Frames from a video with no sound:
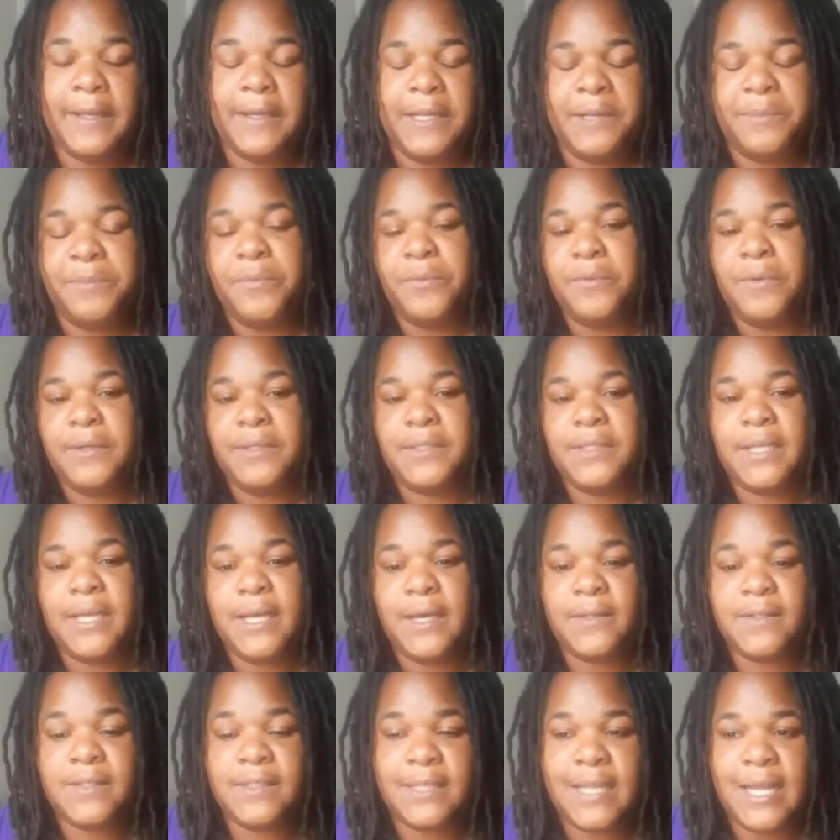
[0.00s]
an unborn
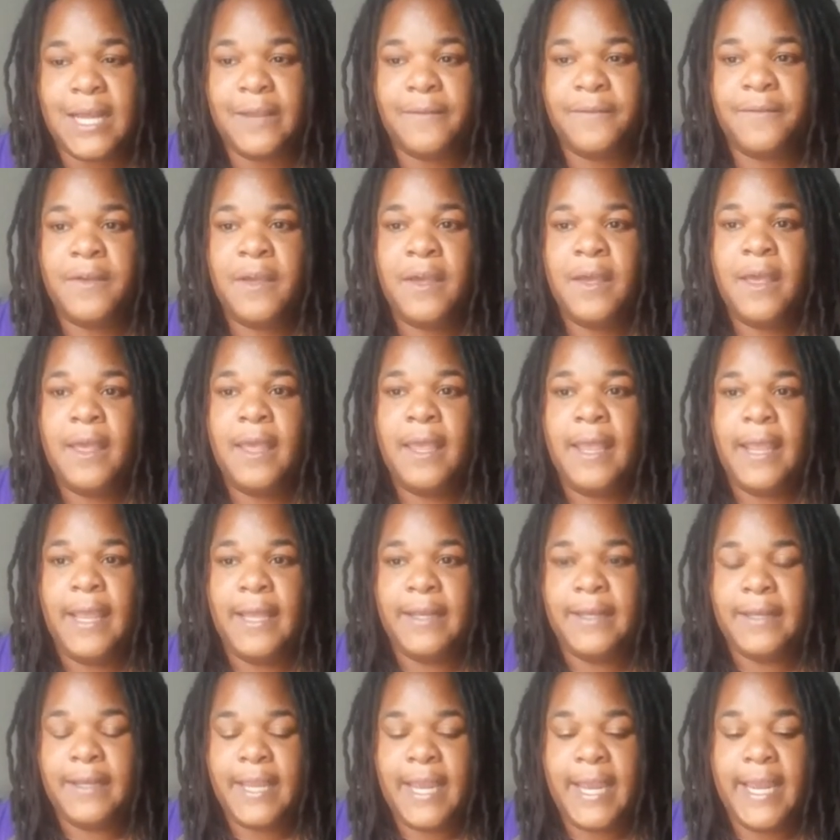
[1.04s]
child's life
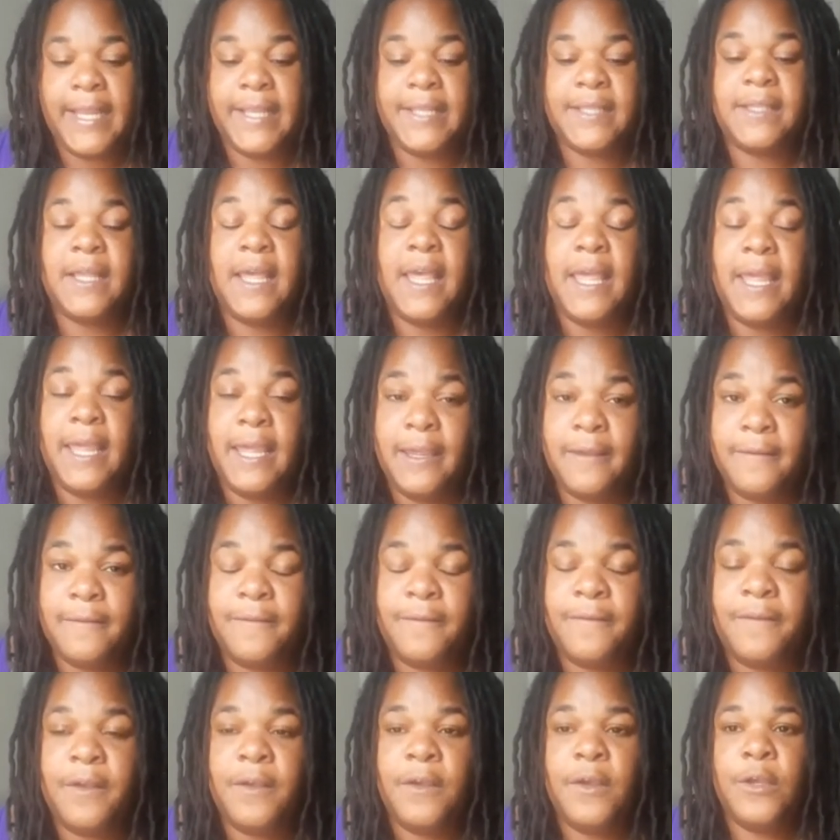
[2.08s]
in the case
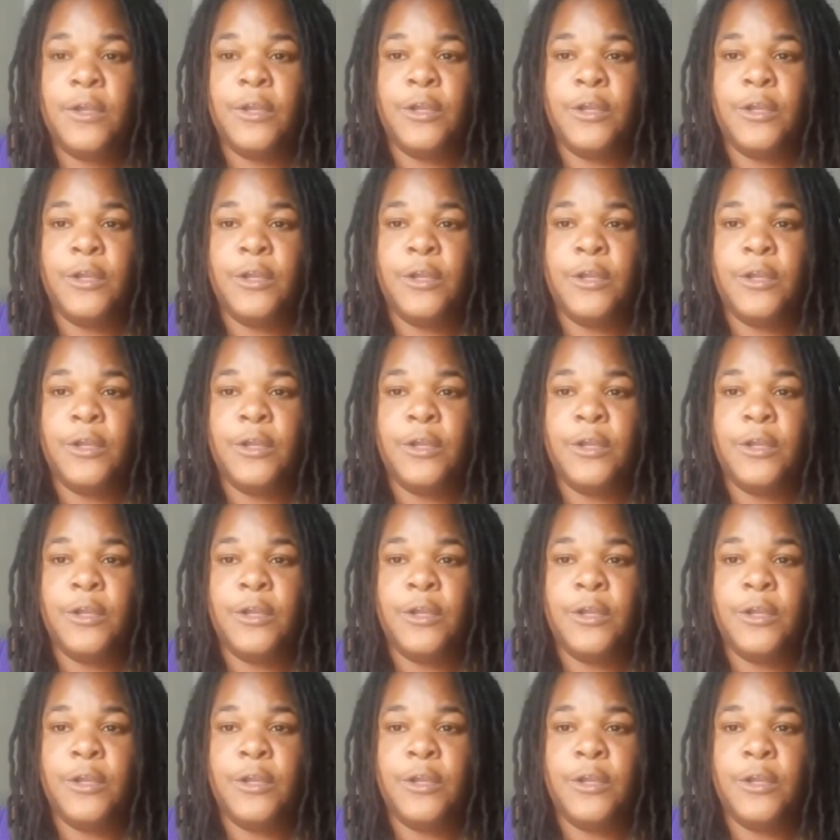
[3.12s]
if,